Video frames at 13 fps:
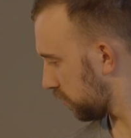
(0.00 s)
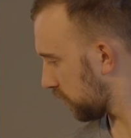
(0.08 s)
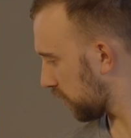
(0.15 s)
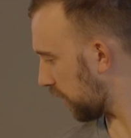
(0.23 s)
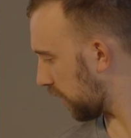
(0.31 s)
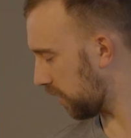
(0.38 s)

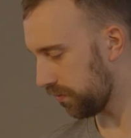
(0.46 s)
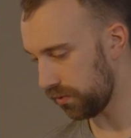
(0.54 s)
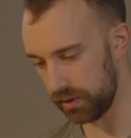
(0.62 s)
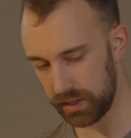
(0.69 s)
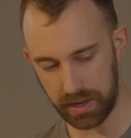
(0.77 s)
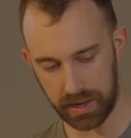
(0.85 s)
God, if
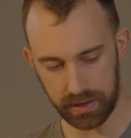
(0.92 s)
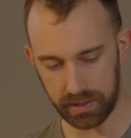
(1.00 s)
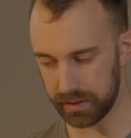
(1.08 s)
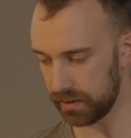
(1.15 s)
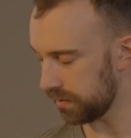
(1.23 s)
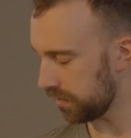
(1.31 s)
only I had
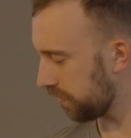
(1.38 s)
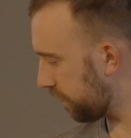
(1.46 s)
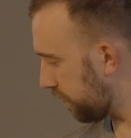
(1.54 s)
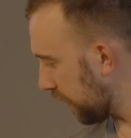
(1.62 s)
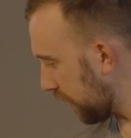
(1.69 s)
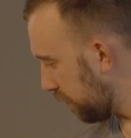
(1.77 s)
like another
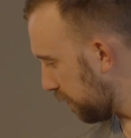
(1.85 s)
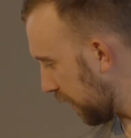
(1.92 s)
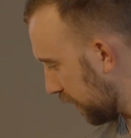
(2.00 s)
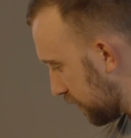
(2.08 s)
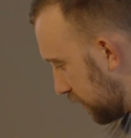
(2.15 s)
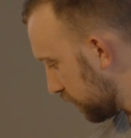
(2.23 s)

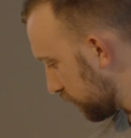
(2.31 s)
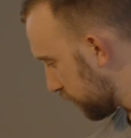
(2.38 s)
magazine or